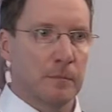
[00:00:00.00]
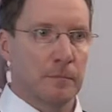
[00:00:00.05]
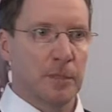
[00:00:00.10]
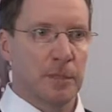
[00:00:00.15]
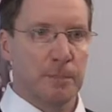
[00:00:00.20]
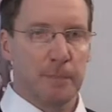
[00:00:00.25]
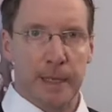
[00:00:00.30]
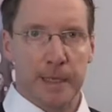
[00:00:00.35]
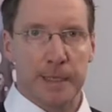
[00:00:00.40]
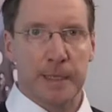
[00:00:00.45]

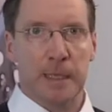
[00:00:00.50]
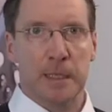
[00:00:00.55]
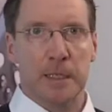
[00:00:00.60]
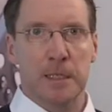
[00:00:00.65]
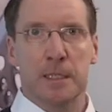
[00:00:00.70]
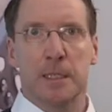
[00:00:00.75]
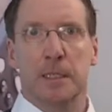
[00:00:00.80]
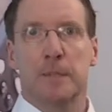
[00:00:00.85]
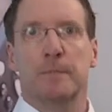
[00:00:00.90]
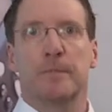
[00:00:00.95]

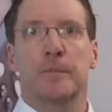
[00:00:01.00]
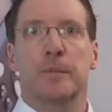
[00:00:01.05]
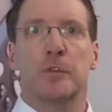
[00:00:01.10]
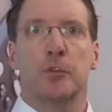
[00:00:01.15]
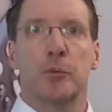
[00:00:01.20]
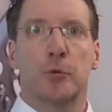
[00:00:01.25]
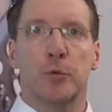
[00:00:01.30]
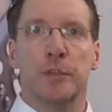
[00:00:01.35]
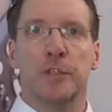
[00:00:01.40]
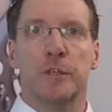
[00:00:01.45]
spindles,
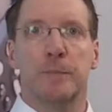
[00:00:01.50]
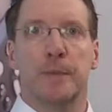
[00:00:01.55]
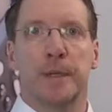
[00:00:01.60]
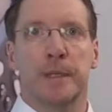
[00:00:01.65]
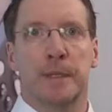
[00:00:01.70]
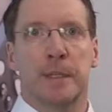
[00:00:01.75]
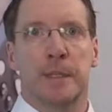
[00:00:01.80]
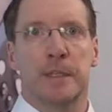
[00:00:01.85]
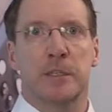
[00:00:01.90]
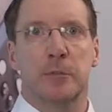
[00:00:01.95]
tool
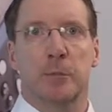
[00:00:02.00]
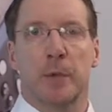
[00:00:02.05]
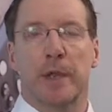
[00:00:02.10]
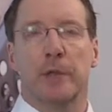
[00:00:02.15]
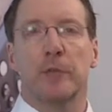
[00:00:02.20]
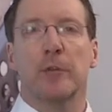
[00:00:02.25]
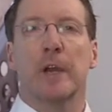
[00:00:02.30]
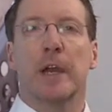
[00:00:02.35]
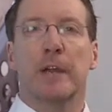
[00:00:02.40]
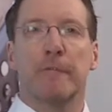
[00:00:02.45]
spindles, where
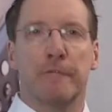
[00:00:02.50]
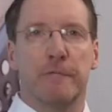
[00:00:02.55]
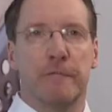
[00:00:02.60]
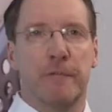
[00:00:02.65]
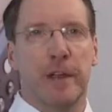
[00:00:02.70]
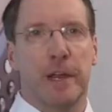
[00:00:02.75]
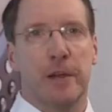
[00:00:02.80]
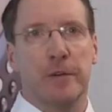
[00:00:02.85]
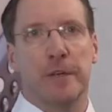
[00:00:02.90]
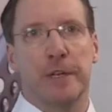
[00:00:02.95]
you have
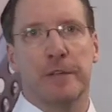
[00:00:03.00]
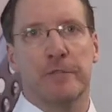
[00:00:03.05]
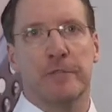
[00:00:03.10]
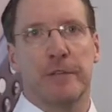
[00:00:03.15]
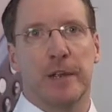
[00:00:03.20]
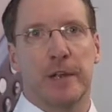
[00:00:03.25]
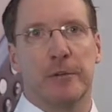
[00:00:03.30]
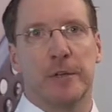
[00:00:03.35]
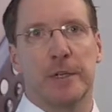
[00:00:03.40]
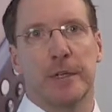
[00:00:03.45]
very,
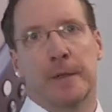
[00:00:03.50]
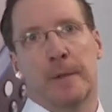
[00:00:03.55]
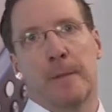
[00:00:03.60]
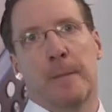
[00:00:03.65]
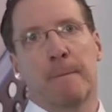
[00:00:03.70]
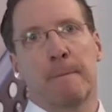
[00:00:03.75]
very